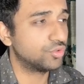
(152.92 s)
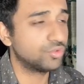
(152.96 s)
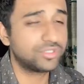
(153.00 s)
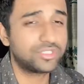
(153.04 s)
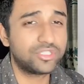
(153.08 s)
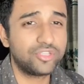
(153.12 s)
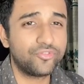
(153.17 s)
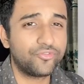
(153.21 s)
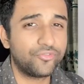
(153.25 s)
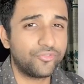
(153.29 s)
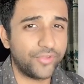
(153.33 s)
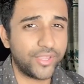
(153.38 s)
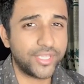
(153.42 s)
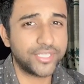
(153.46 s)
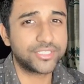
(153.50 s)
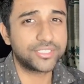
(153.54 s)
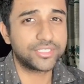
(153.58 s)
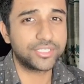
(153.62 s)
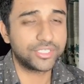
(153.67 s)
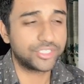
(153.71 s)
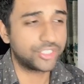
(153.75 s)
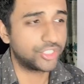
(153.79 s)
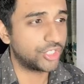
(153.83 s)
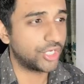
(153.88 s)
the face
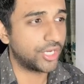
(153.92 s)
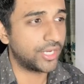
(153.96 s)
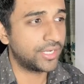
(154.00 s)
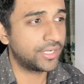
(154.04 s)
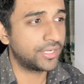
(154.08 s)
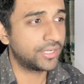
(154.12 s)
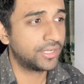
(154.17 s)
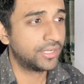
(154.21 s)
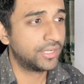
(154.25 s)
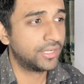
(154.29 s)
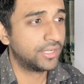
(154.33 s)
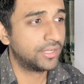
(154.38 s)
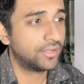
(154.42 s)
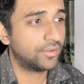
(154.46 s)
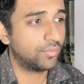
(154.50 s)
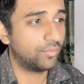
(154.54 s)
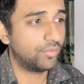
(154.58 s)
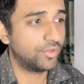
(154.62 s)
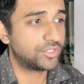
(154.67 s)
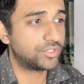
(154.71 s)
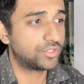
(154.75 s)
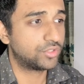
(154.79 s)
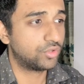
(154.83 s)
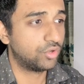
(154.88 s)
shade,
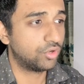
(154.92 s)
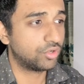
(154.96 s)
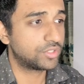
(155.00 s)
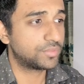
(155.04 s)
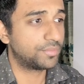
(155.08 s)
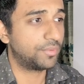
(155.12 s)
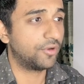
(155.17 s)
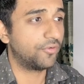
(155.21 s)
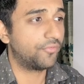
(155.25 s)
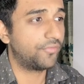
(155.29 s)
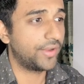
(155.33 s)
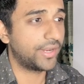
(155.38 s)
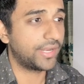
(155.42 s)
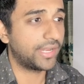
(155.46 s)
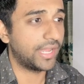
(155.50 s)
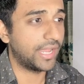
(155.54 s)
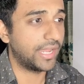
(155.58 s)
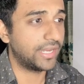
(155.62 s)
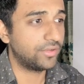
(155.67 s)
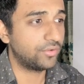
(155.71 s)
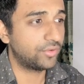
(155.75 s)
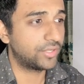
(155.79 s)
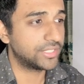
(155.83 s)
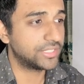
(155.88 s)
which looks perfect.
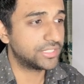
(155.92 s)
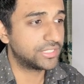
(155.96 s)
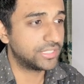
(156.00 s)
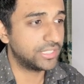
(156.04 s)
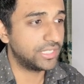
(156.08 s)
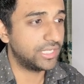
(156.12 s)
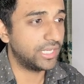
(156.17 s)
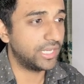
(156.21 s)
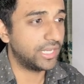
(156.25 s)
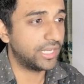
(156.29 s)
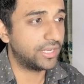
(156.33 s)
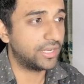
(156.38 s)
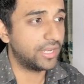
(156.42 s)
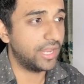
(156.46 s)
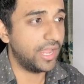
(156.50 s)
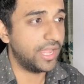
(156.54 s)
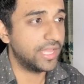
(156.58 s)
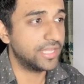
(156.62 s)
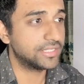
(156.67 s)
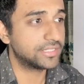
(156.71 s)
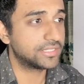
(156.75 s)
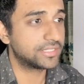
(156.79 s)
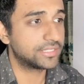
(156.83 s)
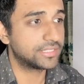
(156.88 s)
And you can see it
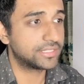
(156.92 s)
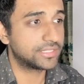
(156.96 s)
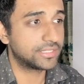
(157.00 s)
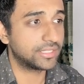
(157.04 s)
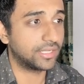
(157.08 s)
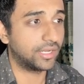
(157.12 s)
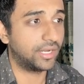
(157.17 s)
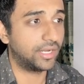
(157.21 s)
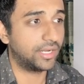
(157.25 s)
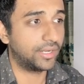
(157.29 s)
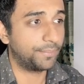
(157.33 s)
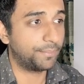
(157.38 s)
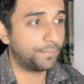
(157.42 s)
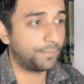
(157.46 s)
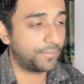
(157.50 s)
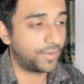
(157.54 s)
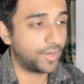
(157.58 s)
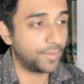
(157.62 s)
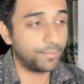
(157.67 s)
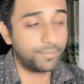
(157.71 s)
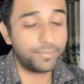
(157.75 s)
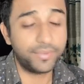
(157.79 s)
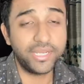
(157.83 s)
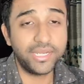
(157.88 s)
is
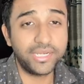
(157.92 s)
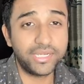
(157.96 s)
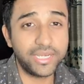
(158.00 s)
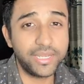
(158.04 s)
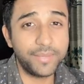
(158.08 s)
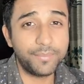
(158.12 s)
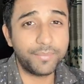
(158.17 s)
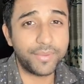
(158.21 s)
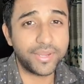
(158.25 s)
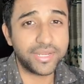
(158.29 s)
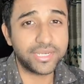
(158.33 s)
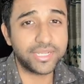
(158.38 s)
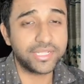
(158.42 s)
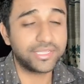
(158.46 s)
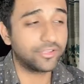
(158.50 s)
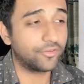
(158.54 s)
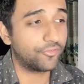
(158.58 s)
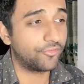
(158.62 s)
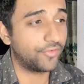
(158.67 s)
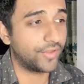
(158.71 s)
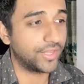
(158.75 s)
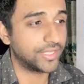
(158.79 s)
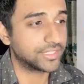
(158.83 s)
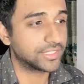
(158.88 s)
completely painting the
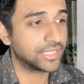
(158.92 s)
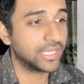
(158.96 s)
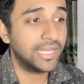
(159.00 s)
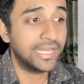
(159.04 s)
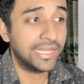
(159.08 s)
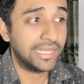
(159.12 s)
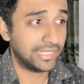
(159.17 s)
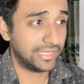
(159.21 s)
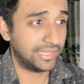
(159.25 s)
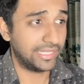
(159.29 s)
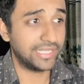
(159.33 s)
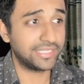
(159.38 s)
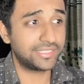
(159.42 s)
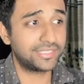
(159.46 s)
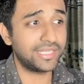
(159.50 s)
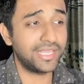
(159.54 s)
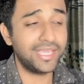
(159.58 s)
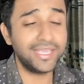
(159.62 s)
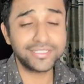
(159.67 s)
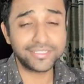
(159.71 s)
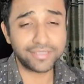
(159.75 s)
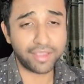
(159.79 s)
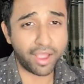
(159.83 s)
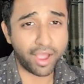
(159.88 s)
face. This
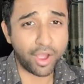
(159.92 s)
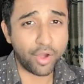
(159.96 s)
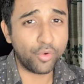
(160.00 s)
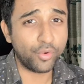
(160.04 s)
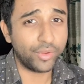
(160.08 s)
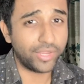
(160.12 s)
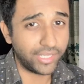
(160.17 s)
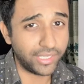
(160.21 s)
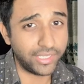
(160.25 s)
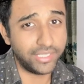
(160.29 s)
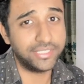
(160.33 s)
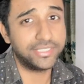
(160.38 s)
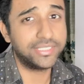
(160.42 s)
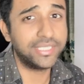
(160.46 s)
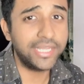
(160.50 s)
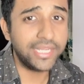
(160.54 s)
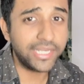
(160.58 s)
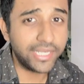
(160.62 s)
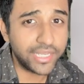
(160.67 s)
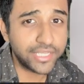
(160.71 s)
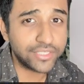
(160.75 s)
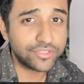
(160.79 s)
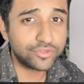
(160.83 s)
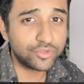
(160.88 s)
is how easy
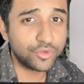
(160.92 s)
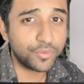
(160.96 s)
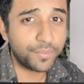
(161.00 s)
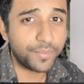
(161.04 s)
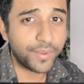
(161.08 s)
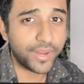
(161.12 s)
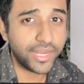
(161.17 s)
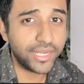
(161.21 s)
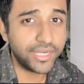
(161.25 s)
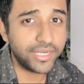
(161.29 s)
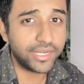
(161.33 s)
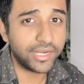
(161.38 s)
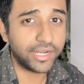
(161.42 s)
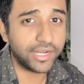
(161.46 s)
it is to paint